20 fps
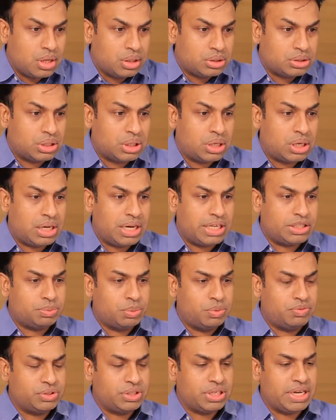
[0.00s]
So let's
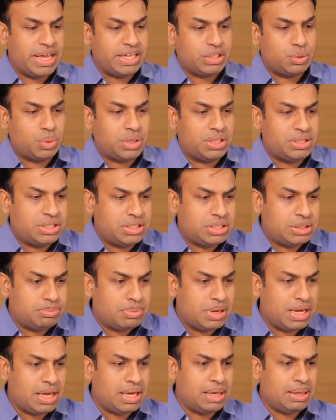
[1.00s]
move to the next one. This is
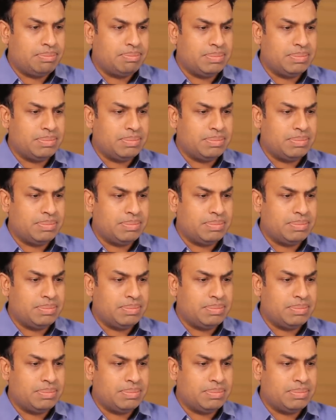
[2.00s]
by